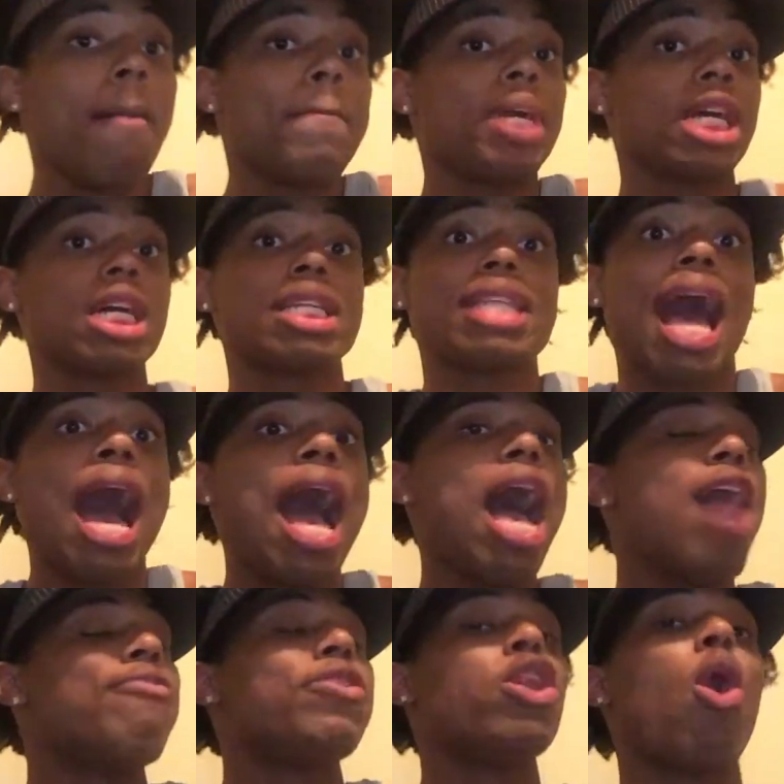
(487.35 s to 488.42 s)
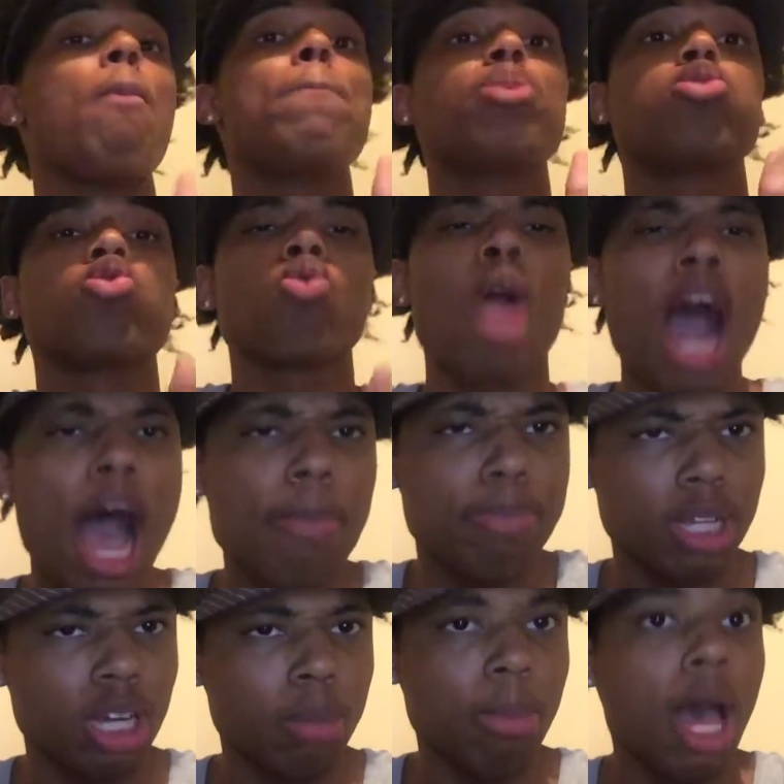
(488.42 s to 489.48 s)
Because I have no
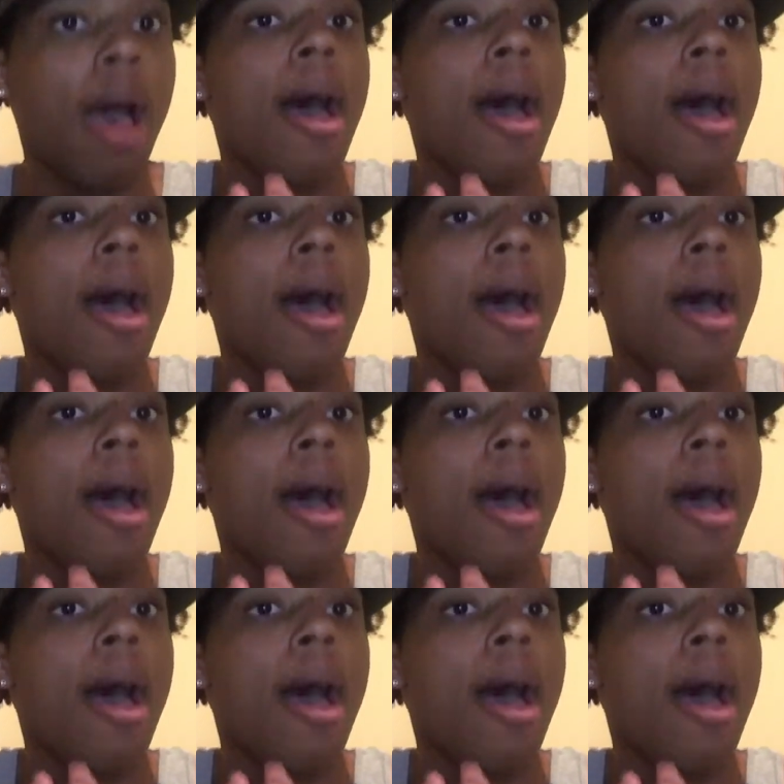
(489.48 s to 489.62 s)
problem